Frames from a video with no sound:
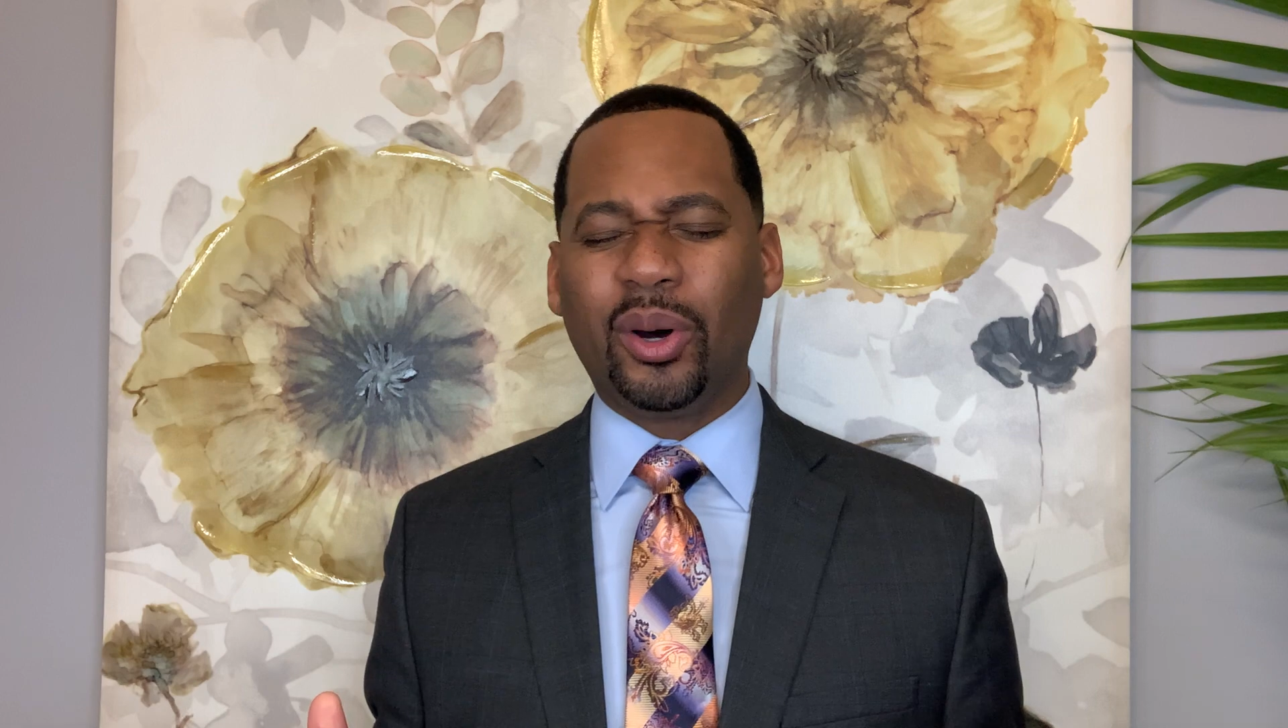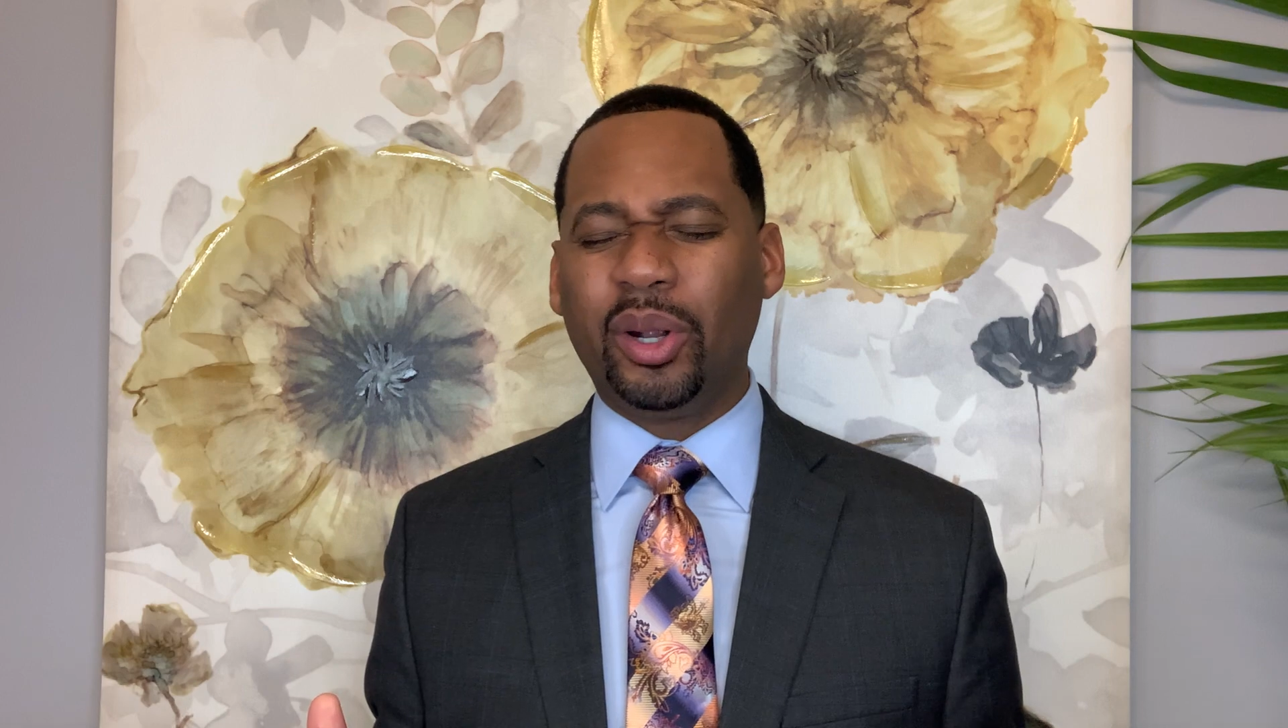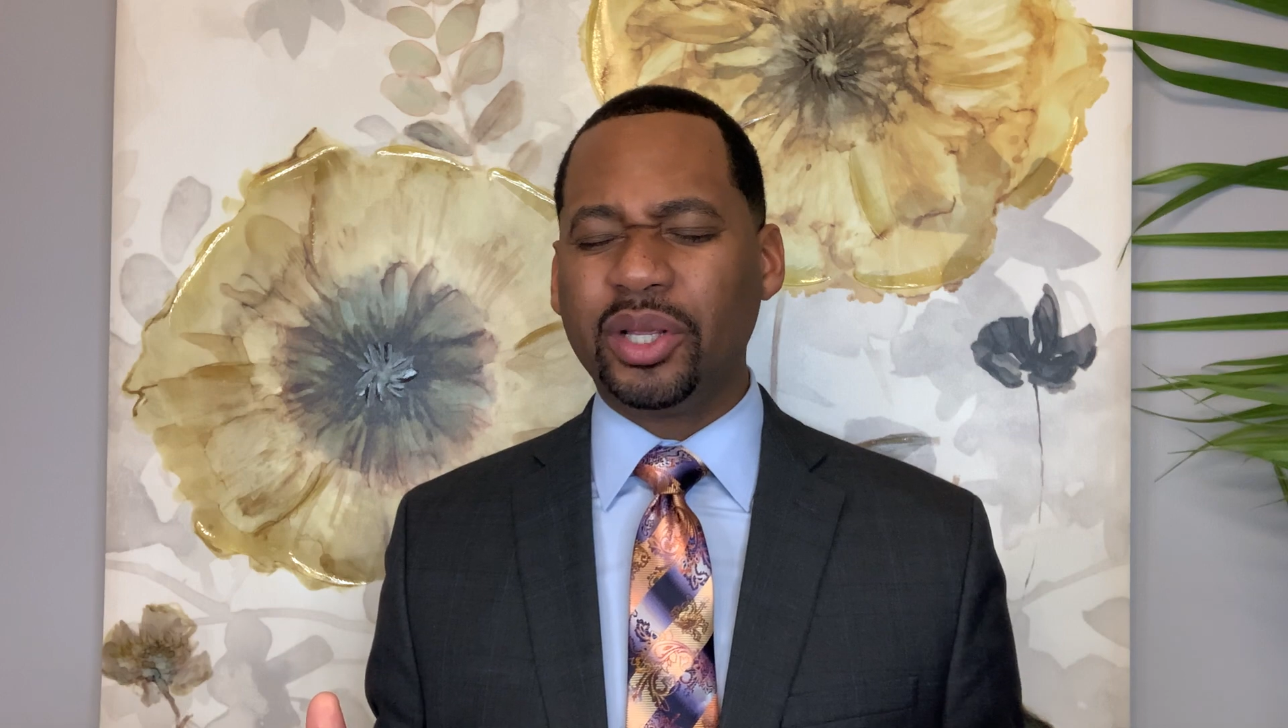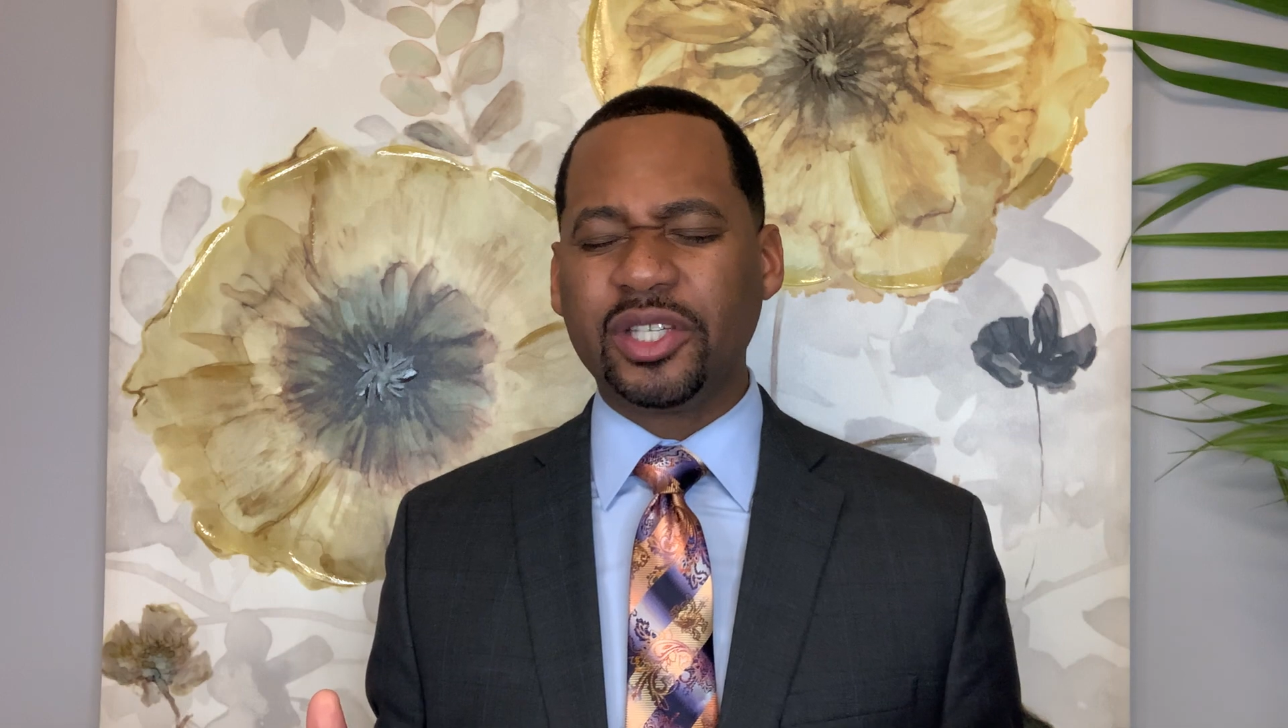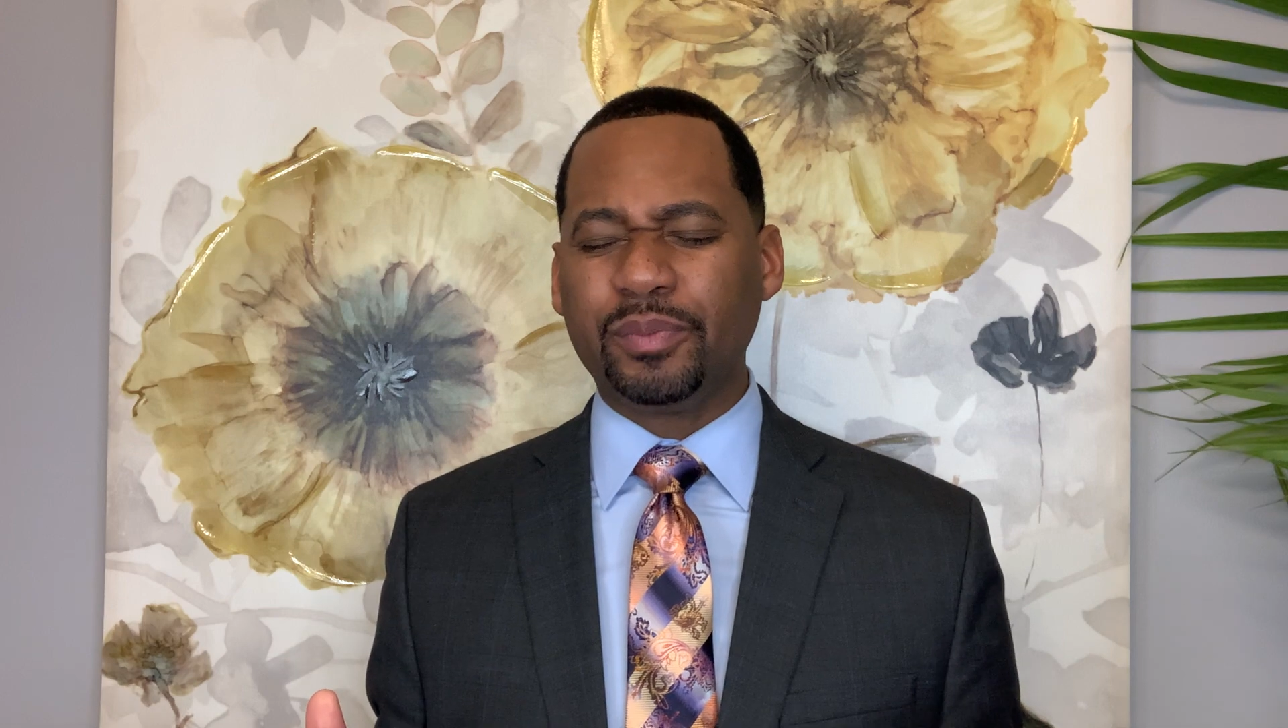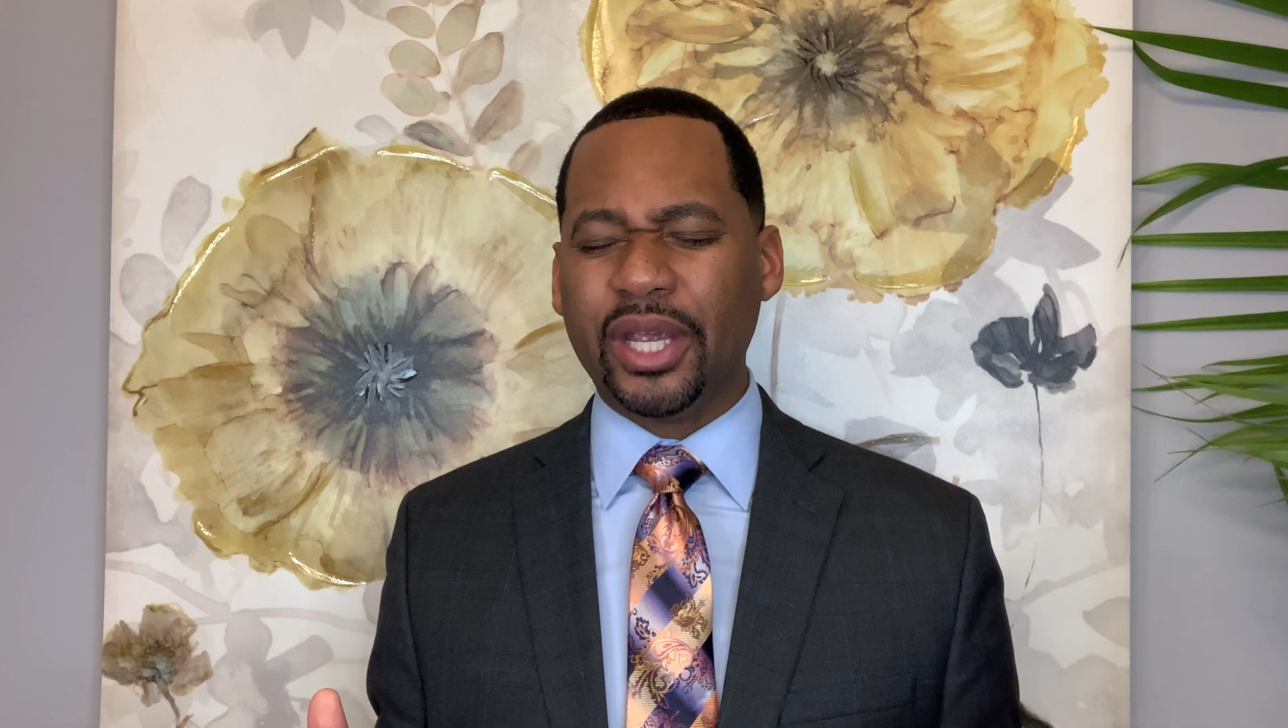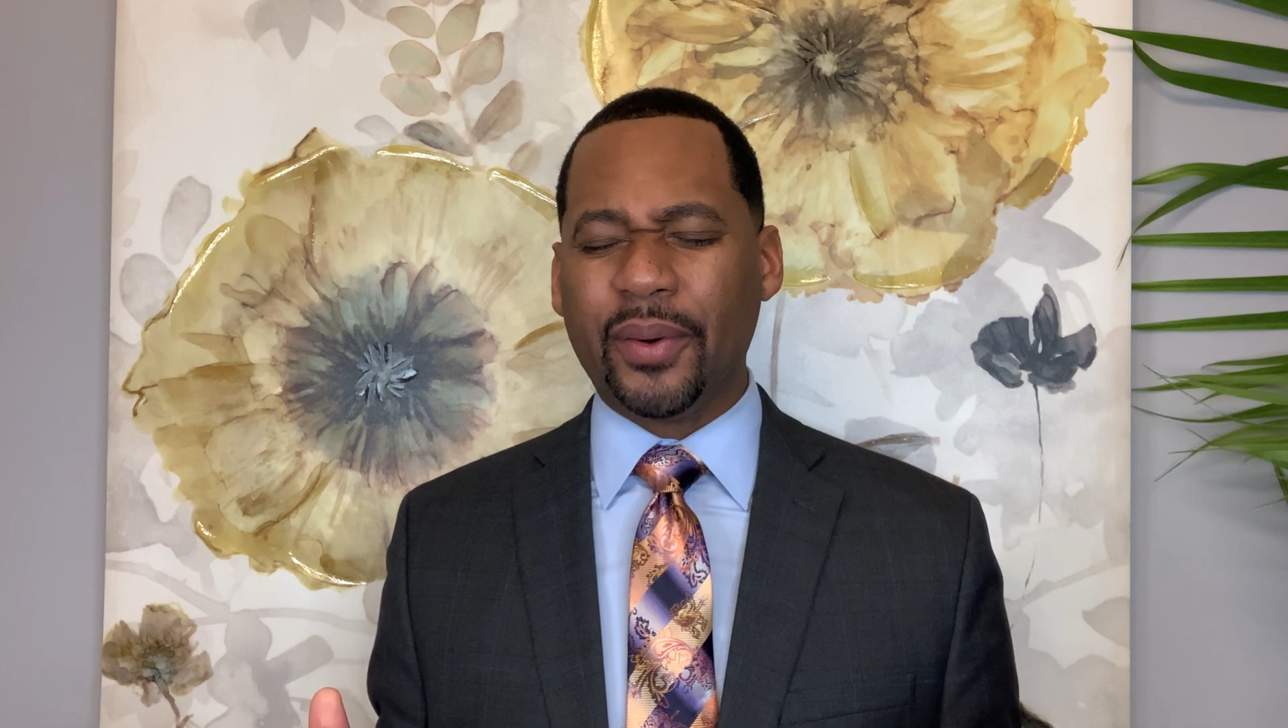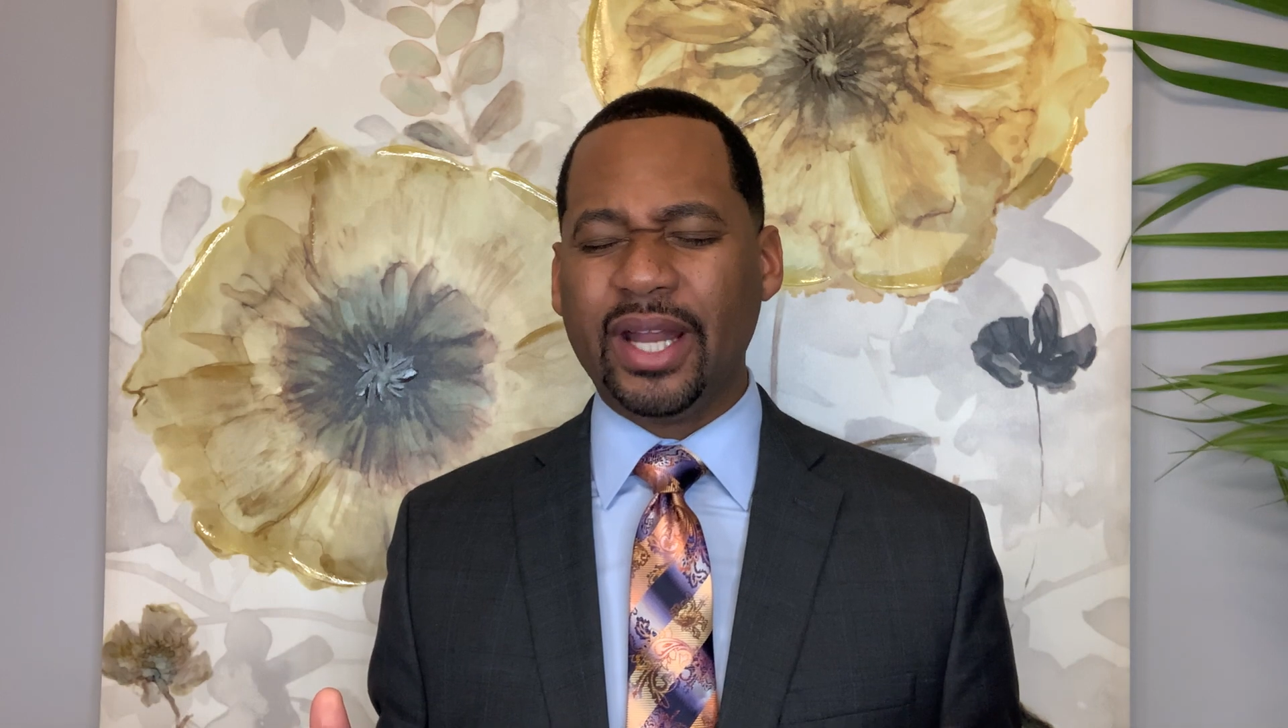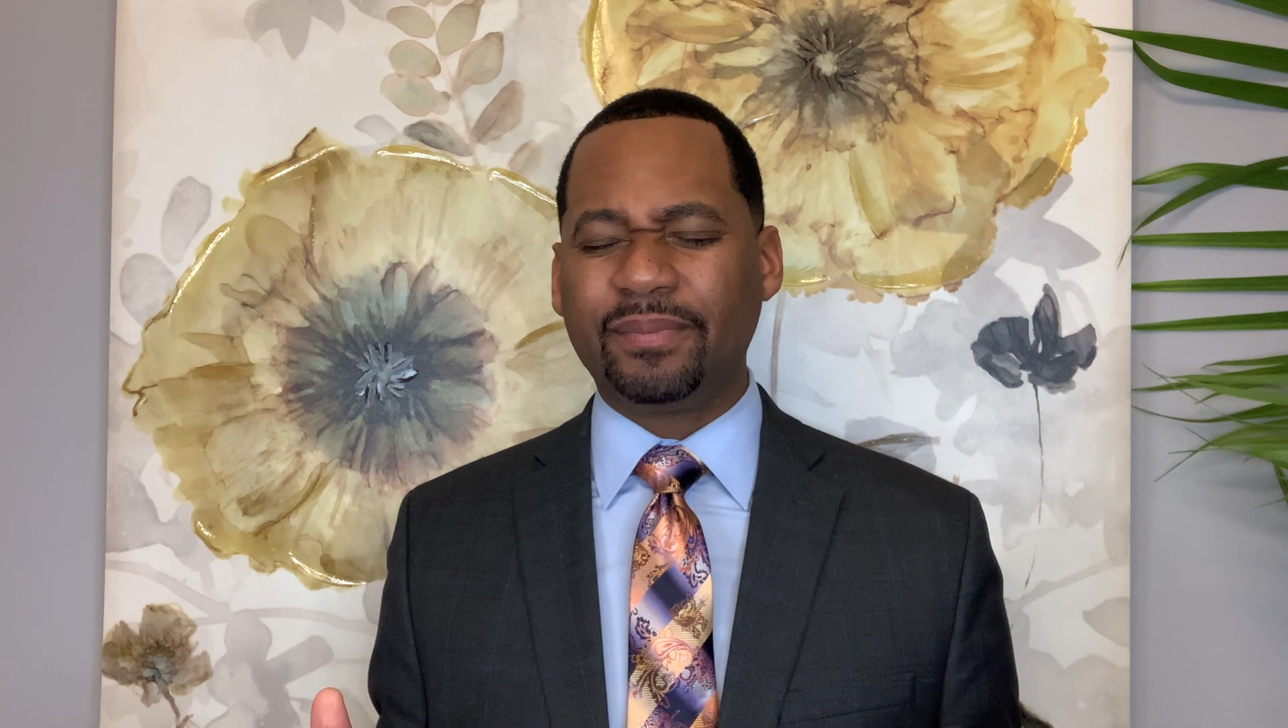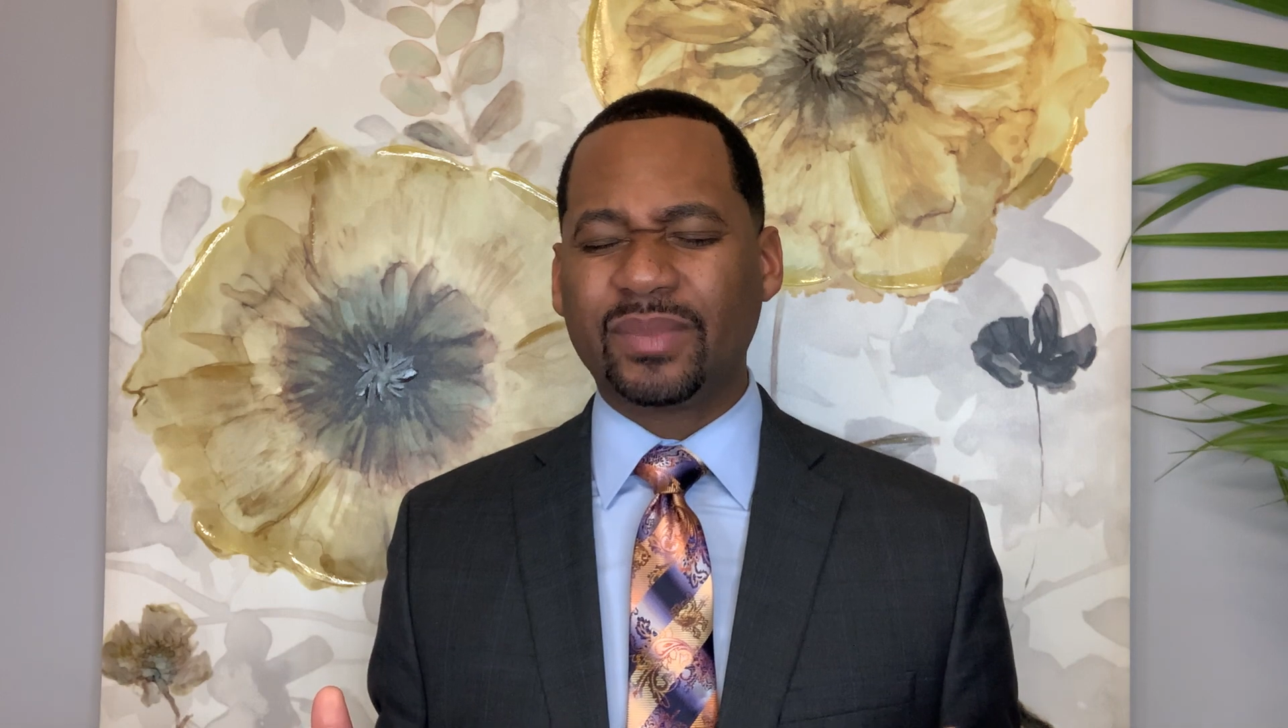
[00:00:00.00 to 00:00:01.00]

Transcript: Holy Spirit?